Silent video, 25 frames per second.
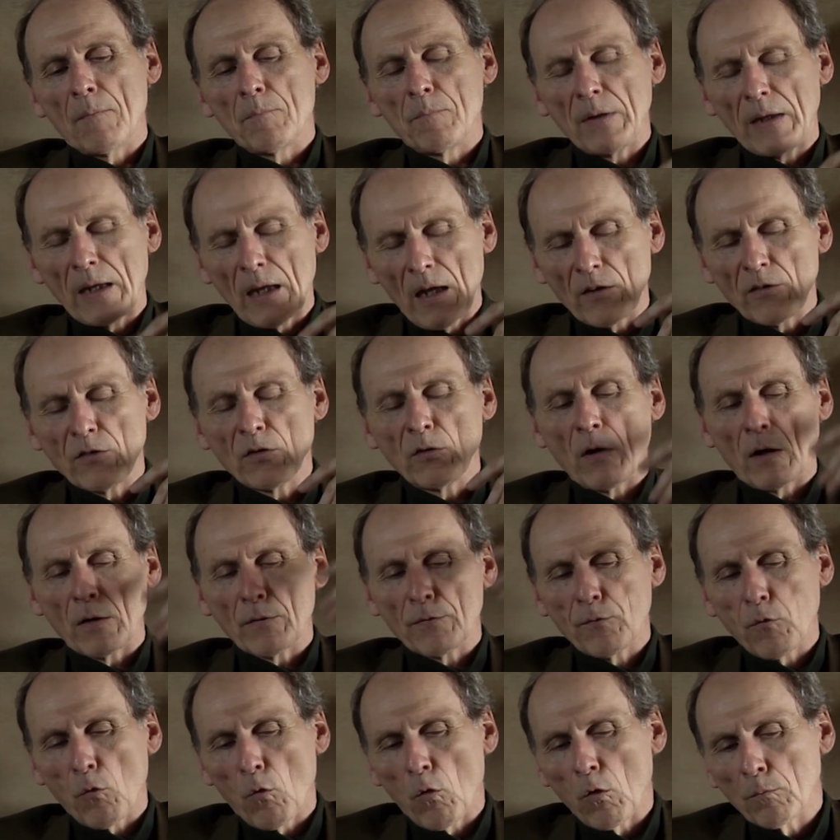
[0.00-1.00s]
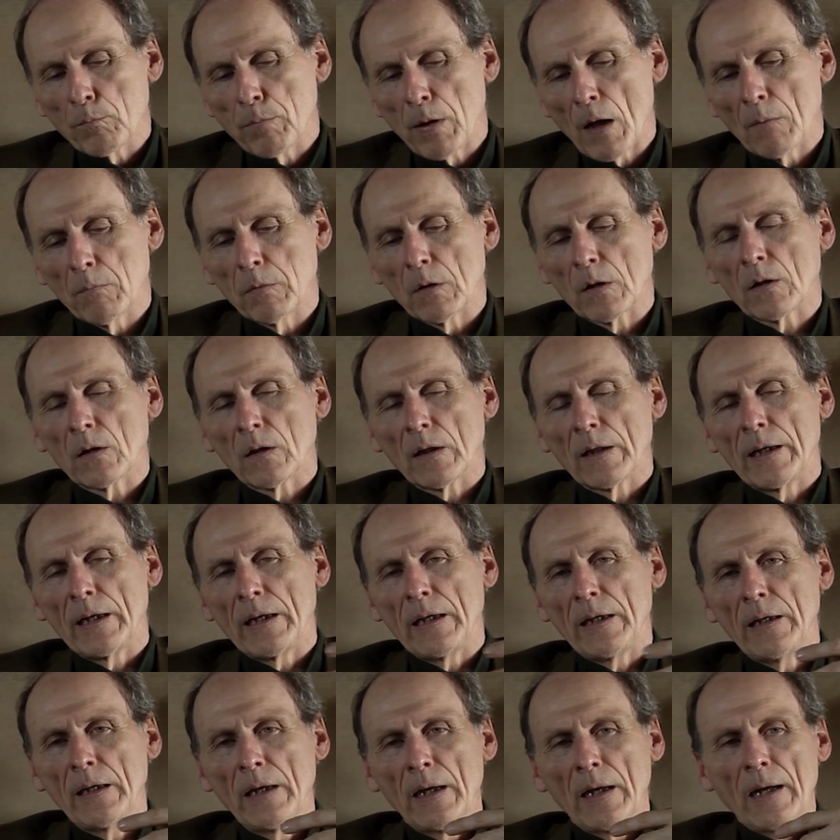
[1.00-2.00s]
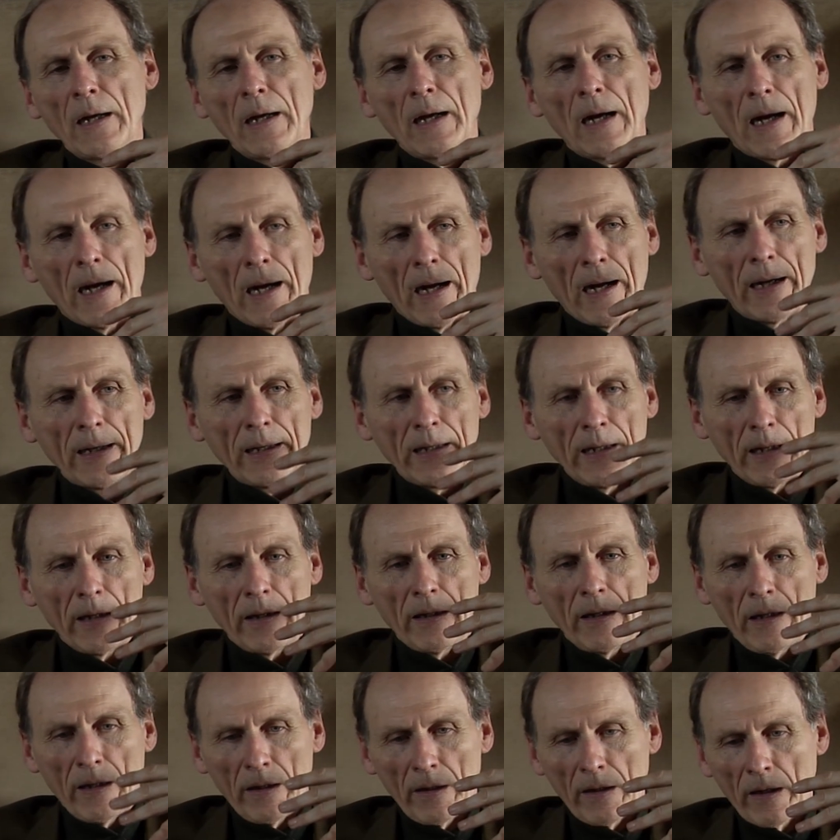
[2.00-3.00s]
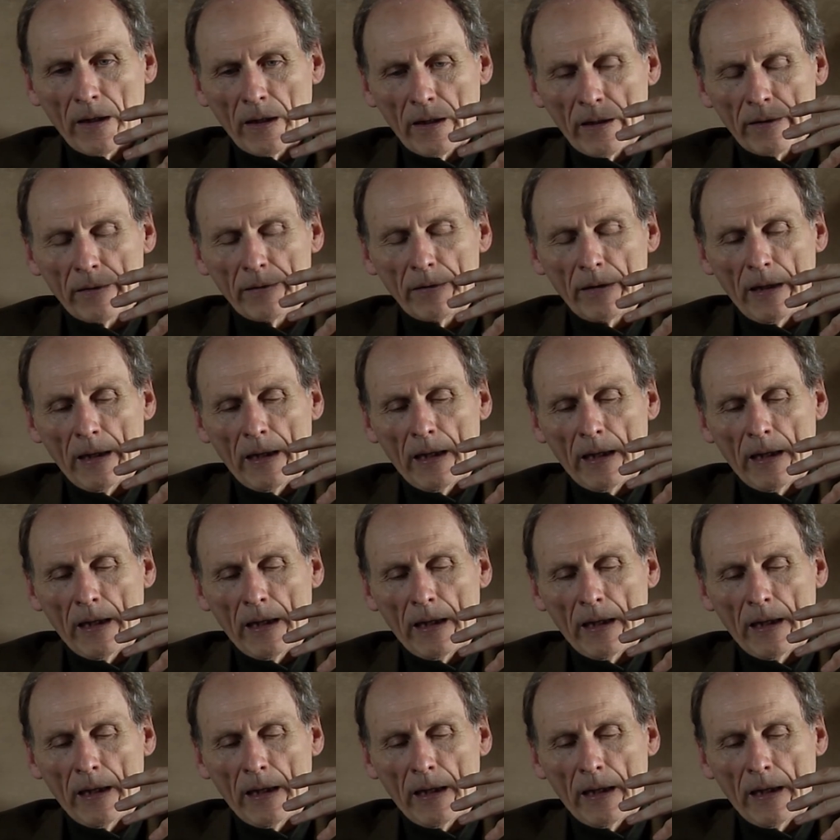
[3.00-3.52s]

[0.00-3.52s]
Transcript: began to unfold publicly in a